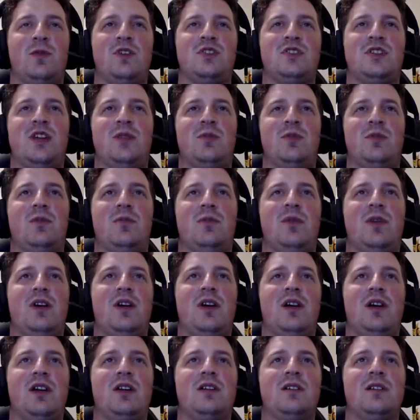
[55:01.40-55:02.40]
be cheaper to
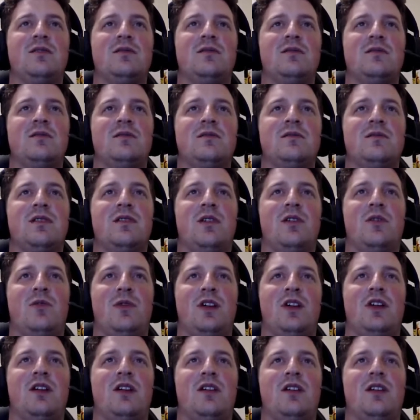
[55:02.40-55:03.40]
buy a
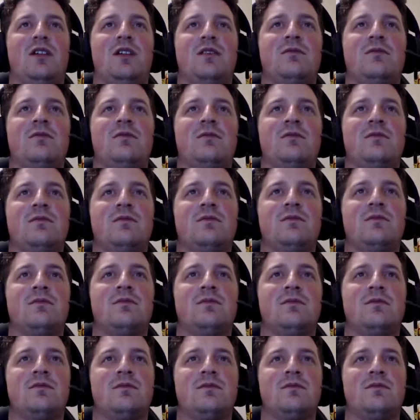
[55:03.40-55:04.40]
regular,
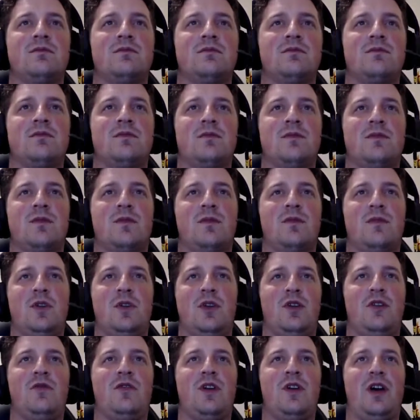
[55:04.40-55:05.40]
you
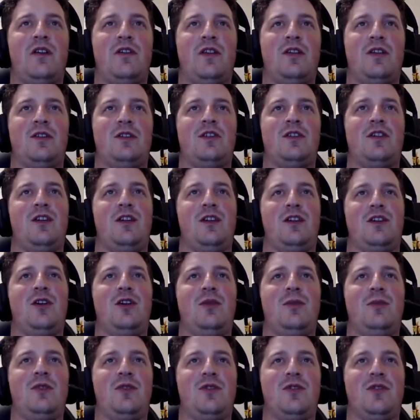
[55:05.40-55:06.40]
know, $500
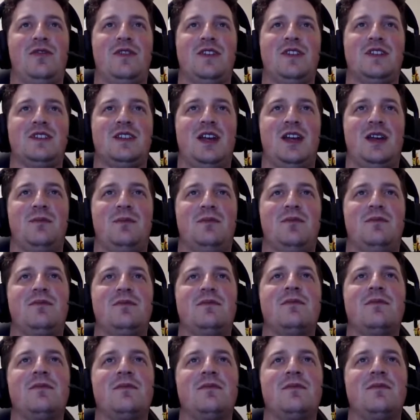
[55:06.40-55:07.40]
Commodore of the same
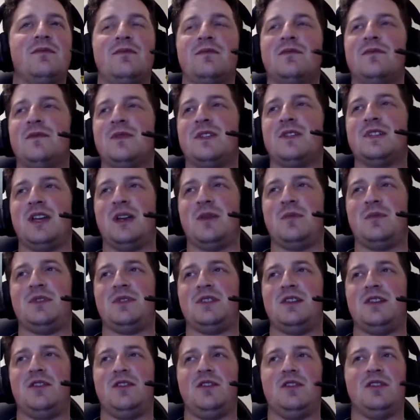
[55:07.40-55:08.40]

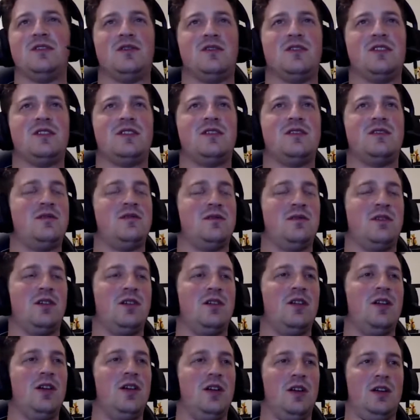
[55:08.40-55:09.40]
series, or
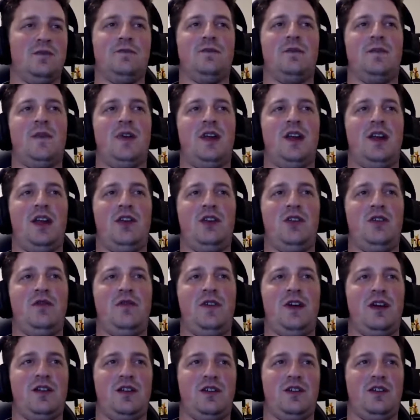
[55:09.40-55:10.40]
an AU
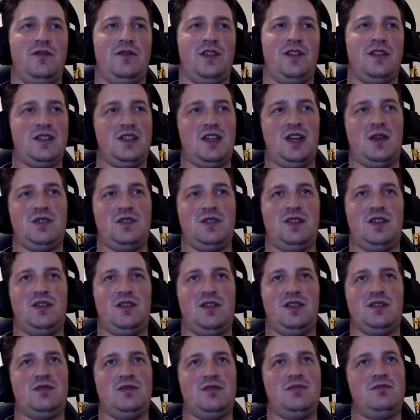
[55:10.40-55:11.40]
Falcon of the same
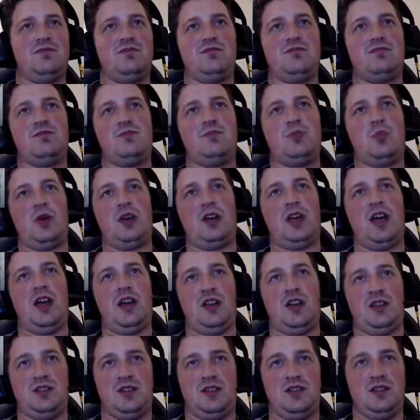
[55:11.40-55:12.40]
series, and put a
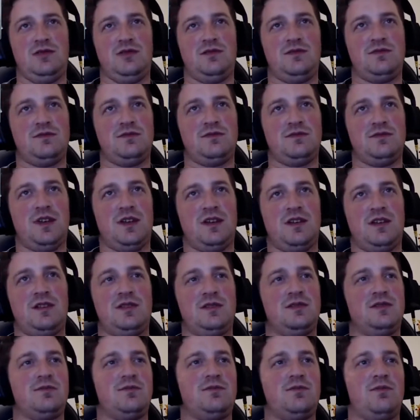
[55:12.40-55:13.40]
cage in it
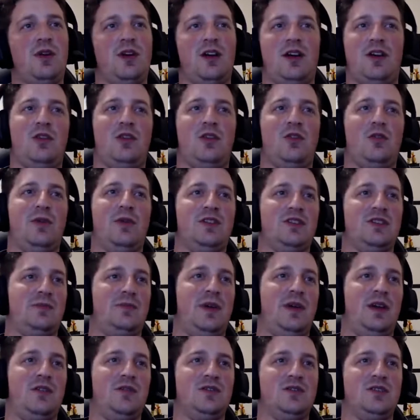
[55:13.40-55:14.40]
and buy a whole bunch of
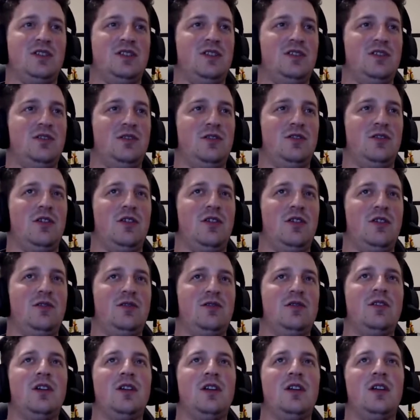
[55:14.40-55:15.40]
panels and do your
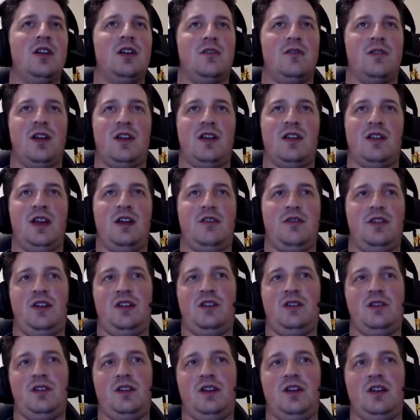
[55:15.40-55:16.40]
own, rather than
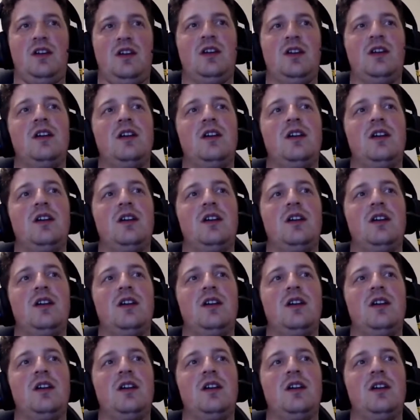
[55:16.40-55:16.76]
having the